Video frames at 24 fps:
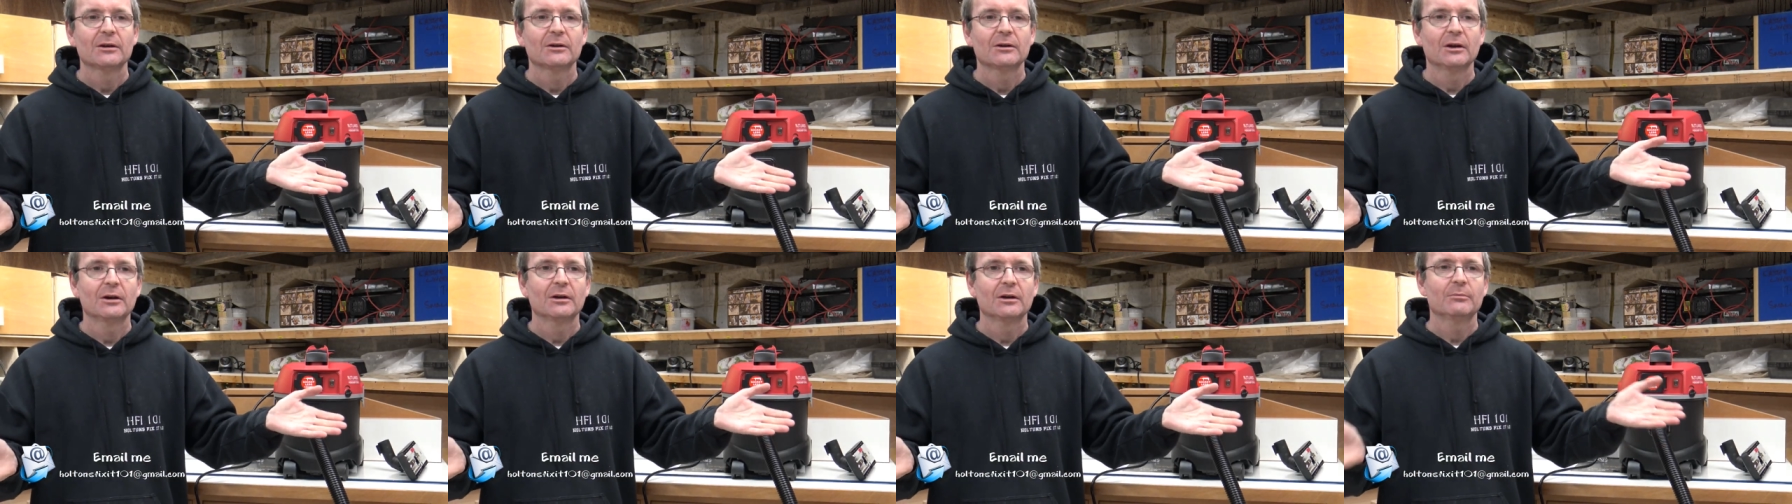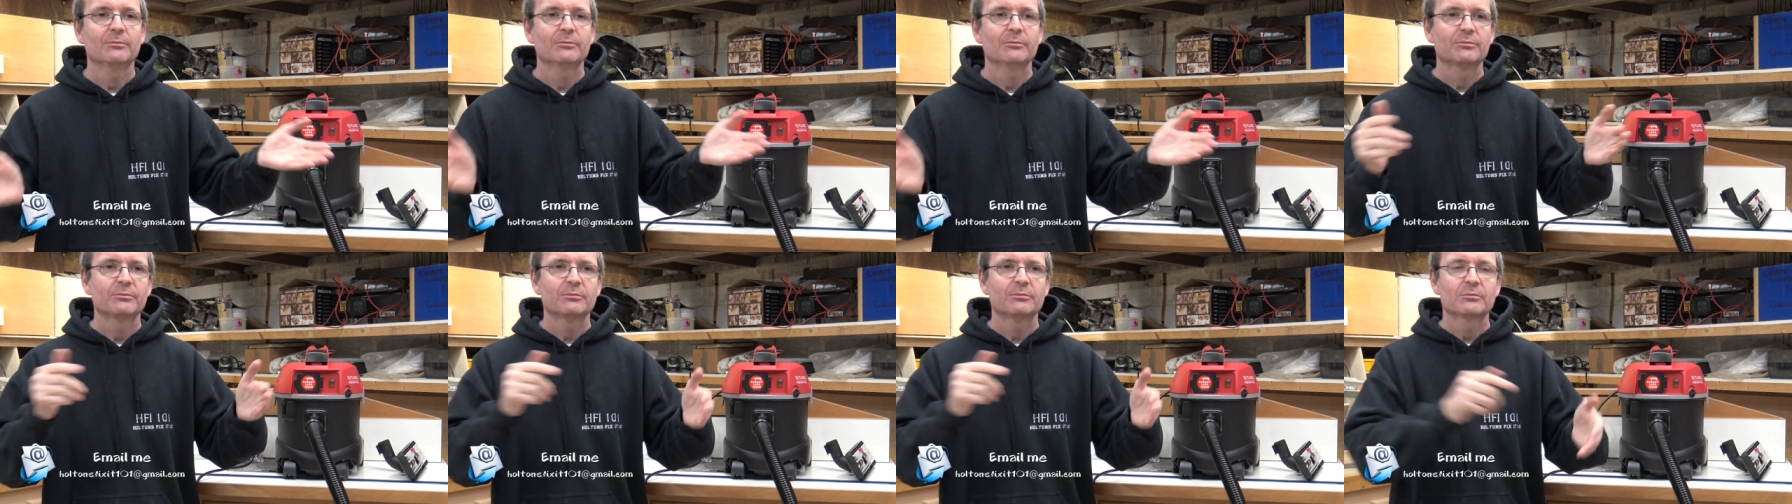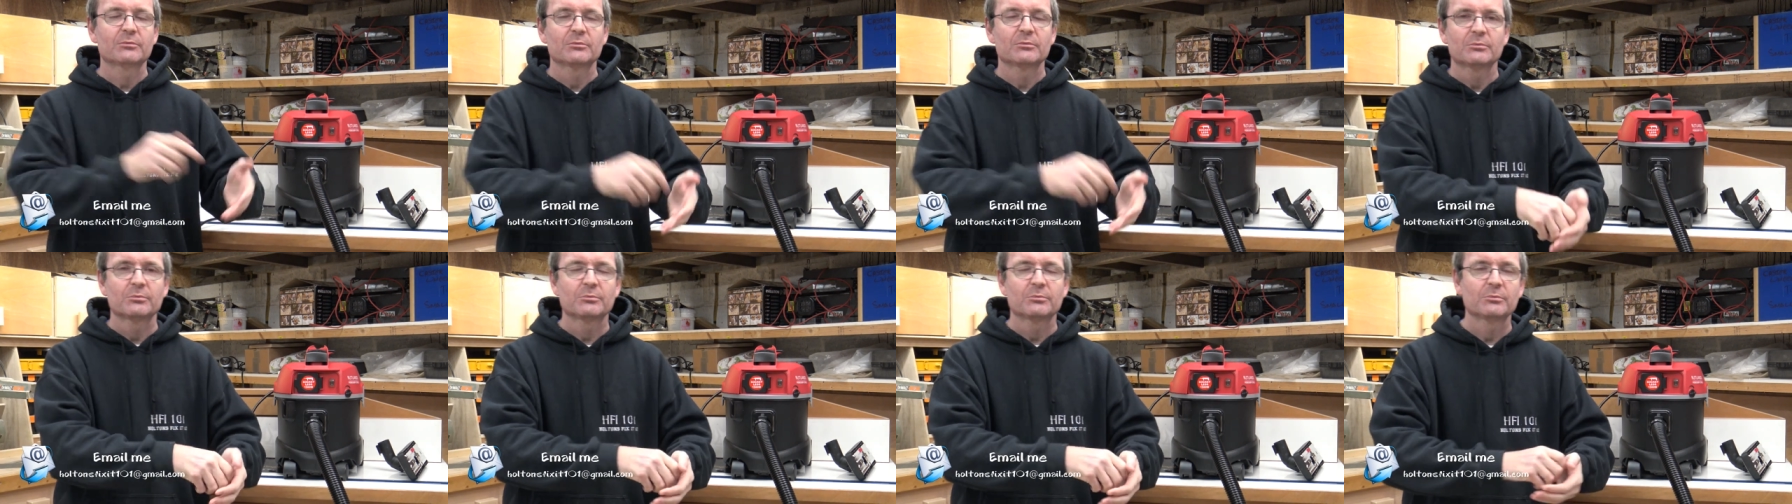Um,
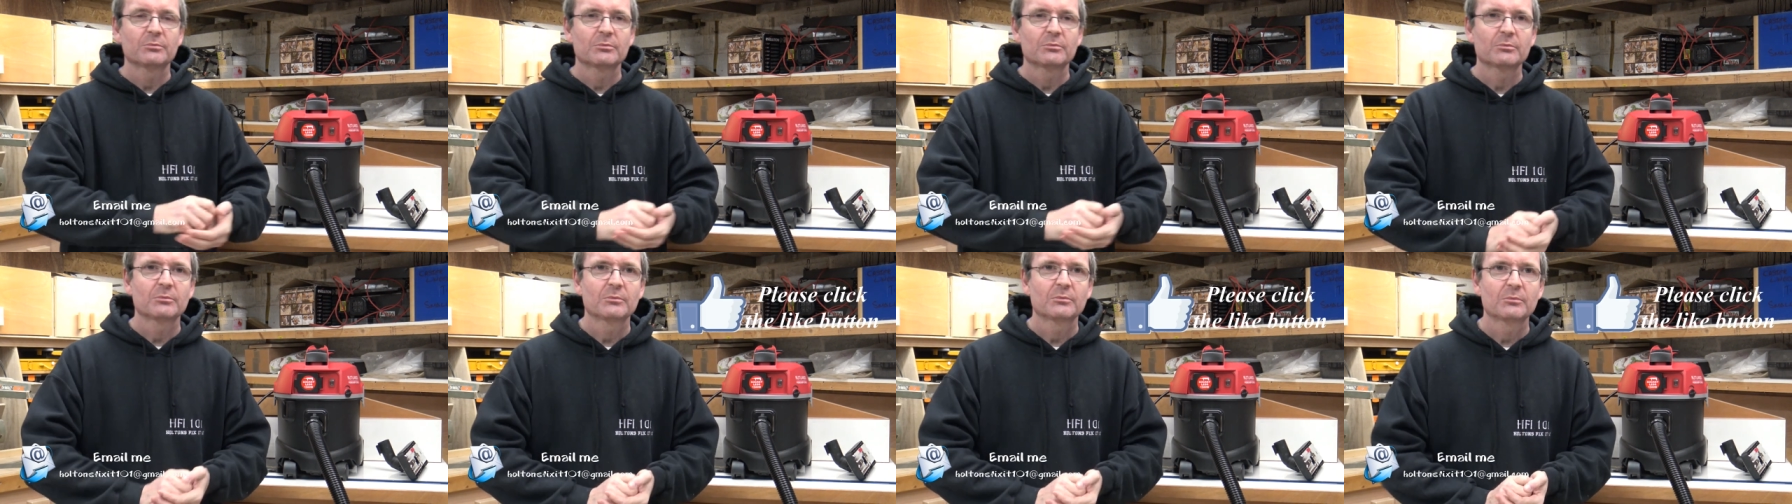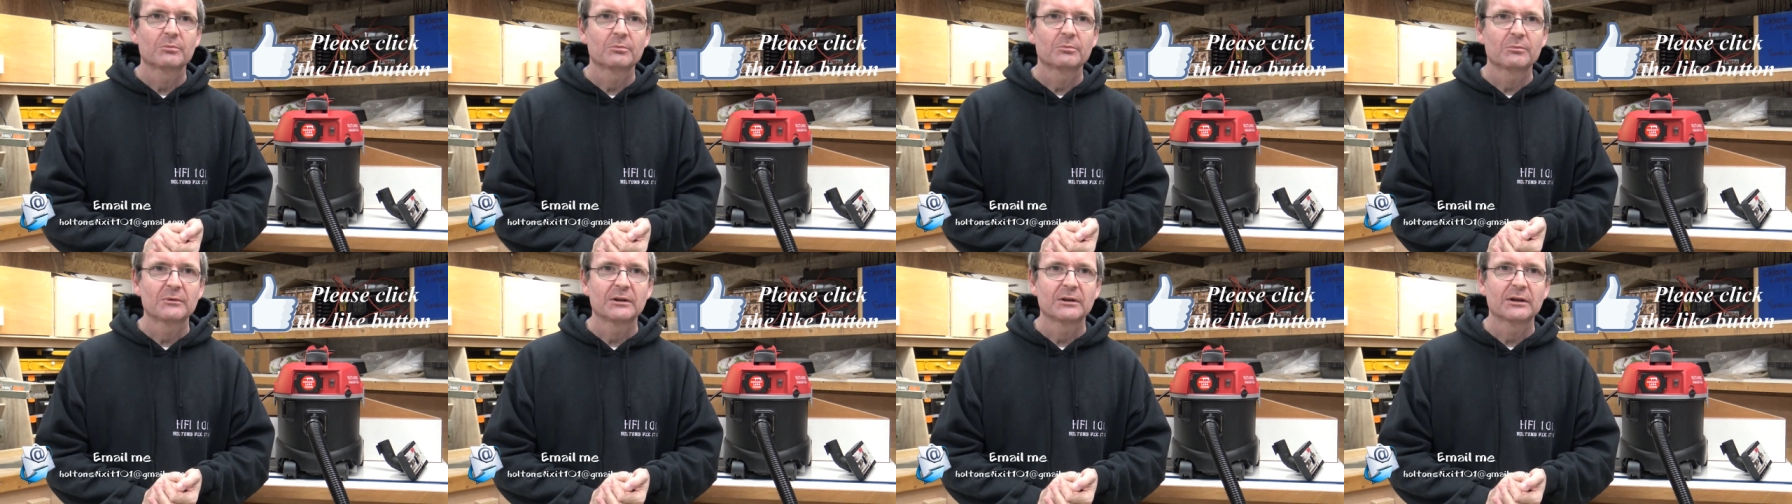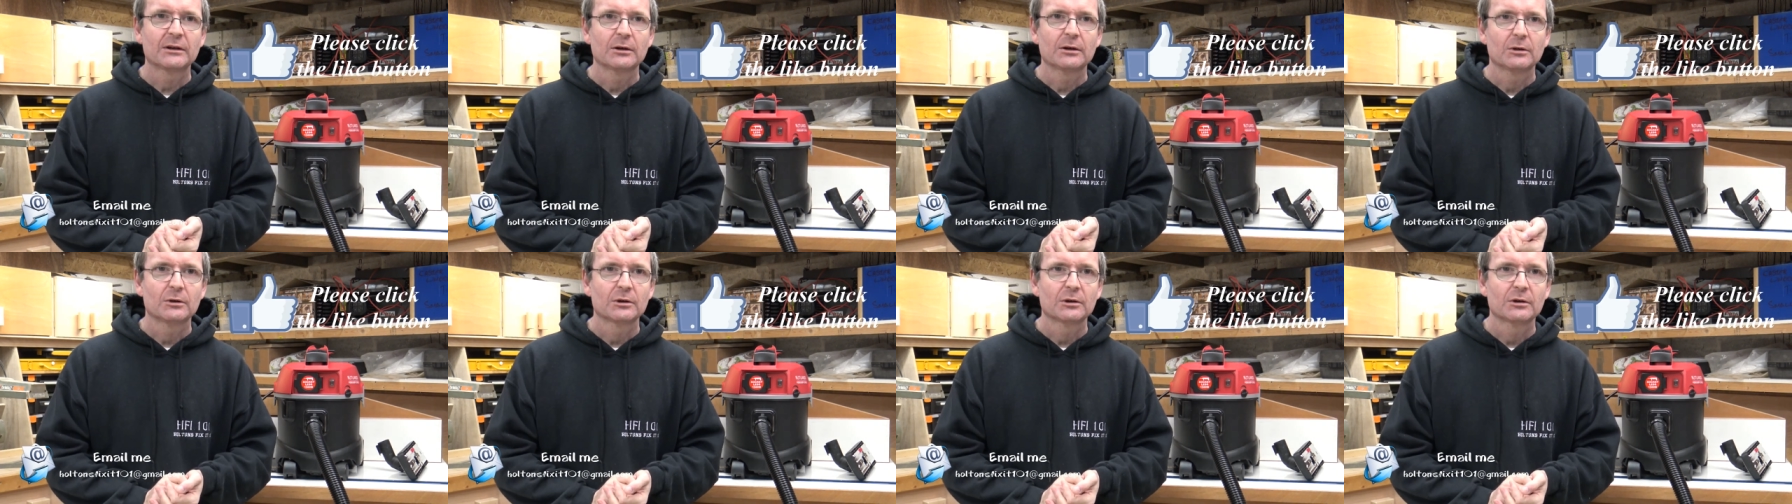
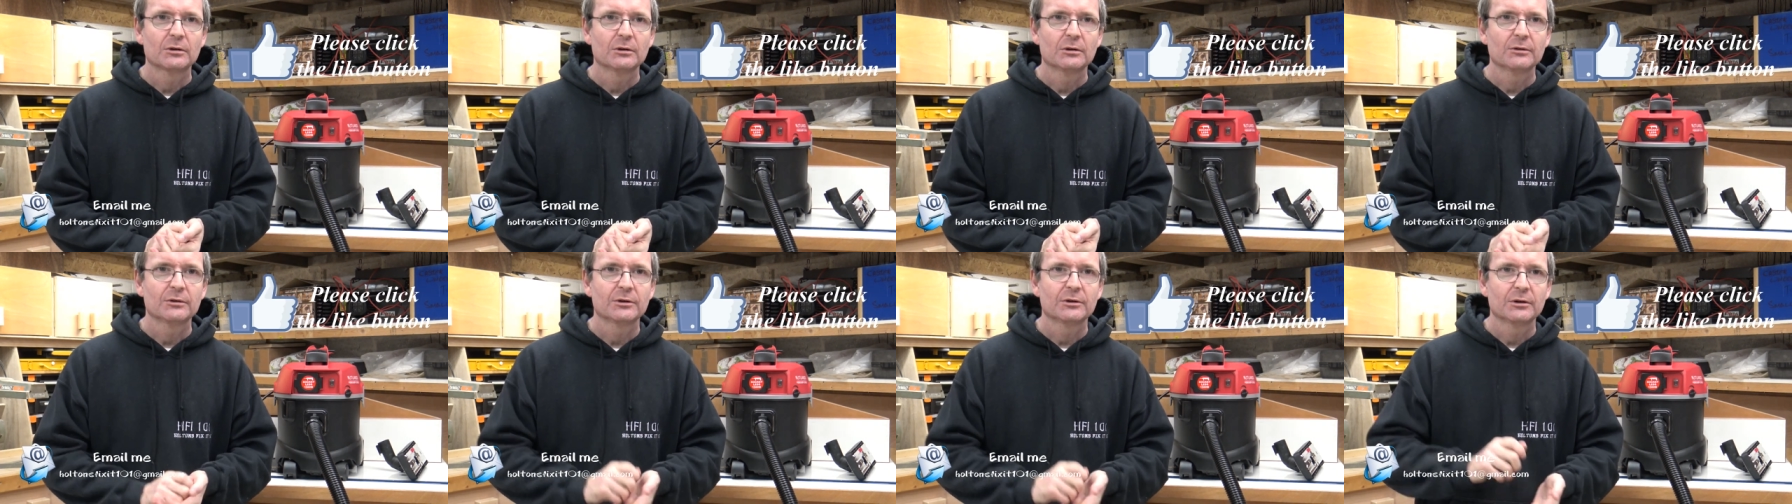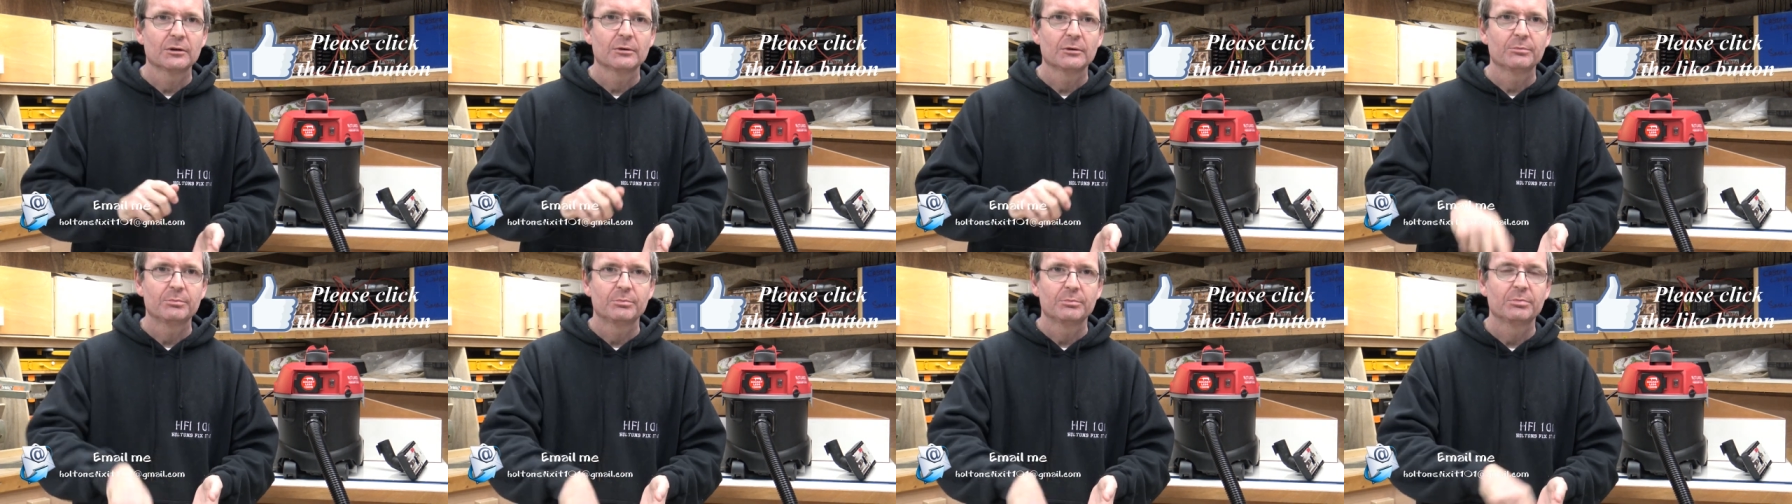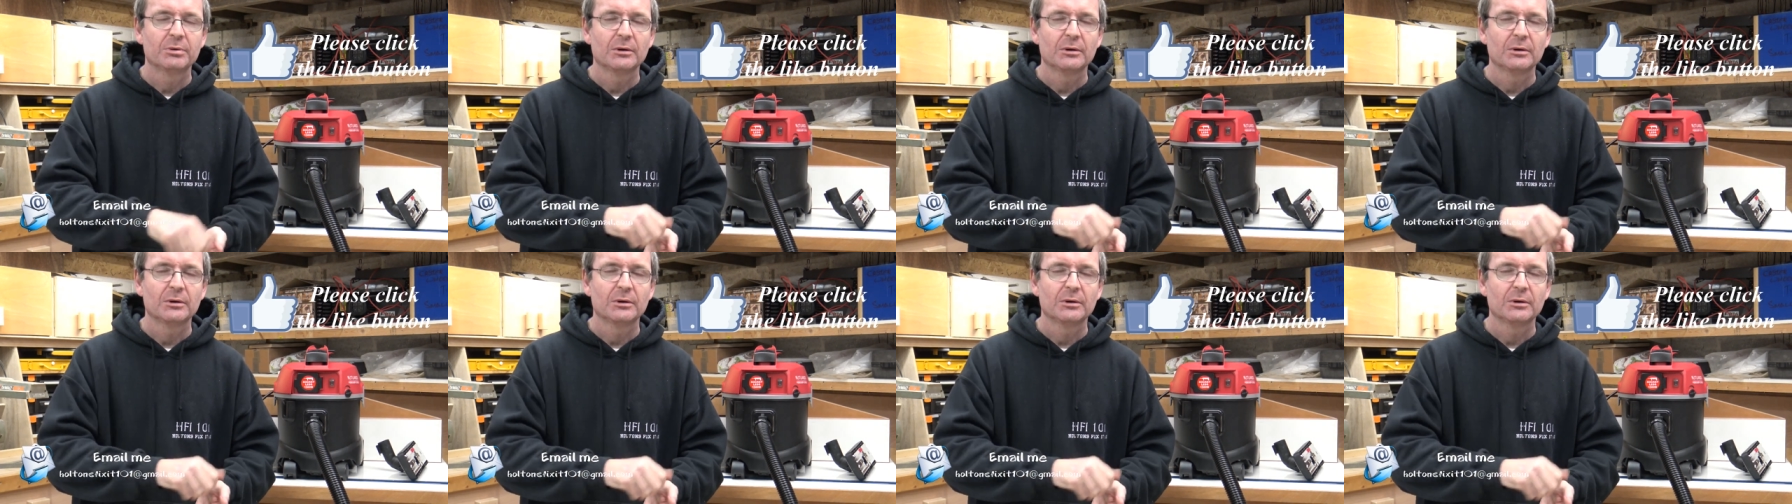click a like on the old,